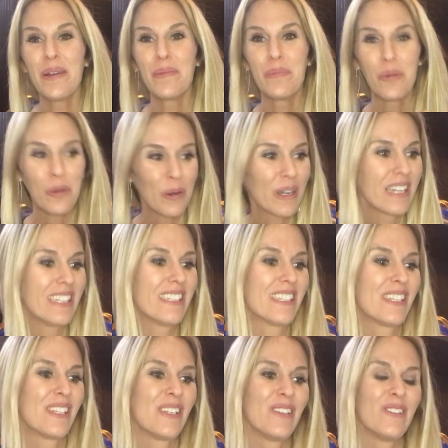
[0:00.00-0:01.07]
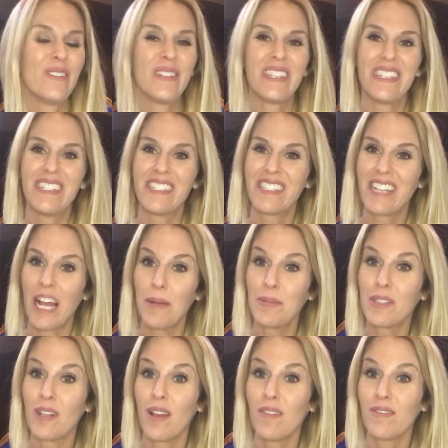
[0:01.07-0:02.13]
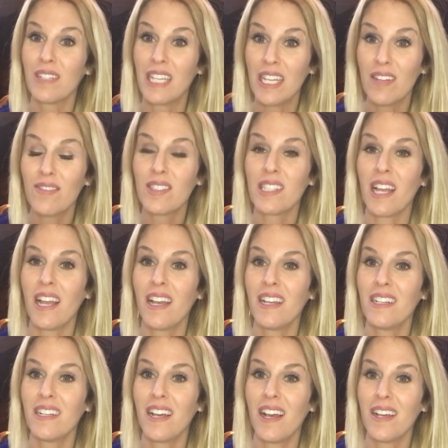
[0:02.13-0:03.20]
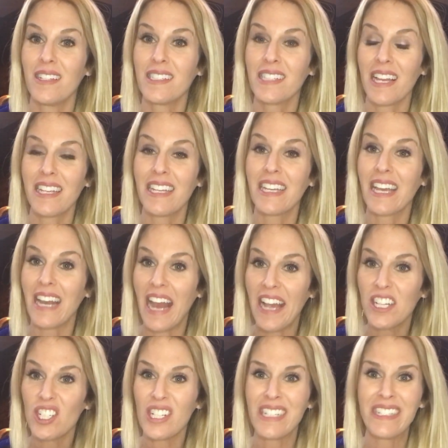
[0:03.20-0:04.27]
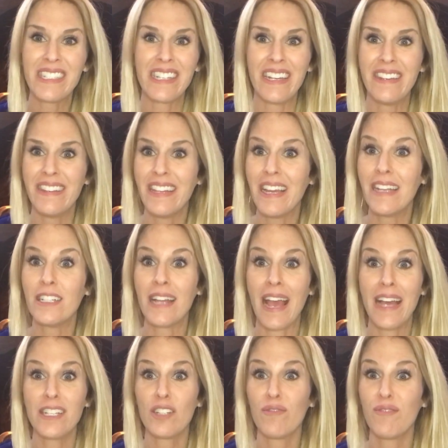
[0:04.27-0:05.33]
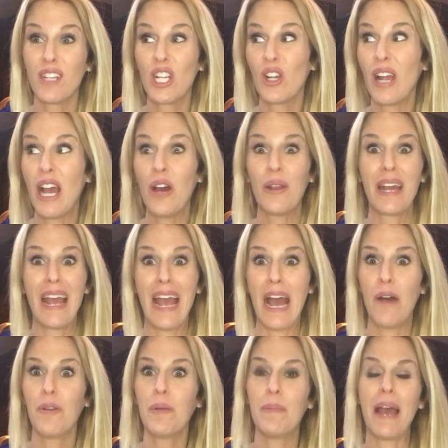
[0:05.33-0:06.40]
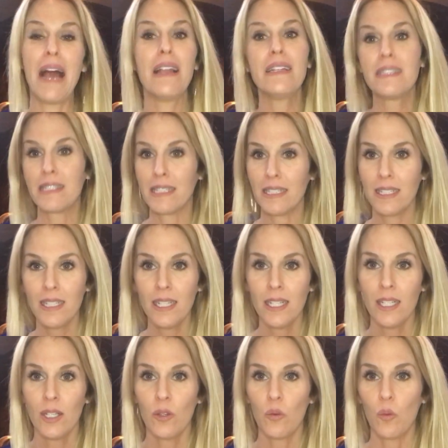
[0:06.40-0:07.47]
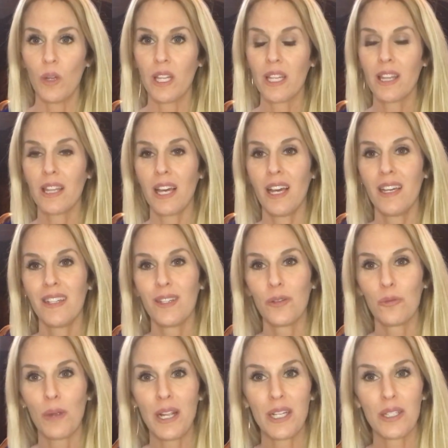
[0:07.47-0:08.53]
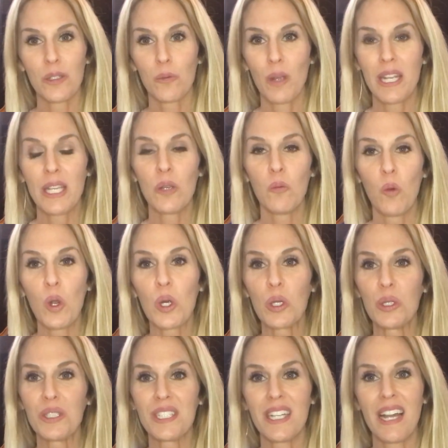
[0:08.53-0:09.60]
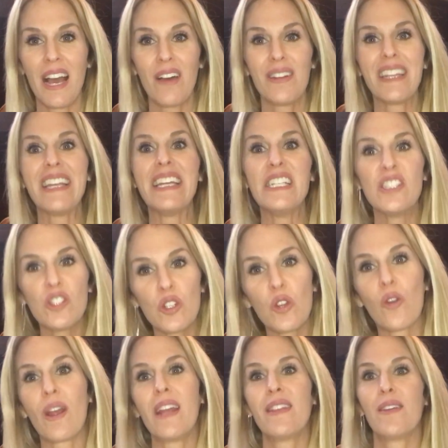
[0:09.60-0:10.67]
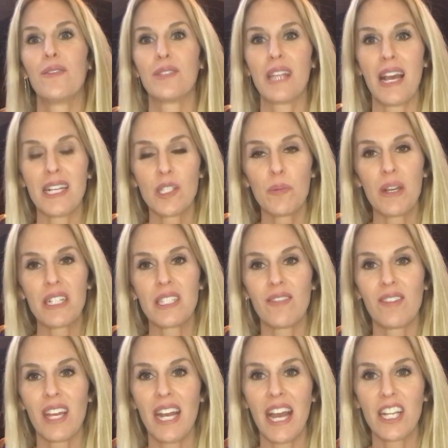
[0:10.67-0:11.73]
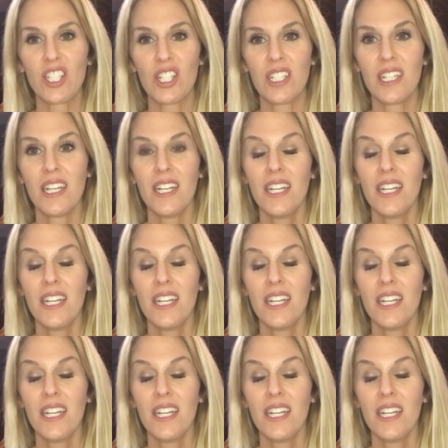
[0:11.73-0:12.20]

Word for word: born into these types of gifts and uh, psychic connections and then had to figure out how to balance it with uh, the regular waking world and how to integrate those aspects of connection.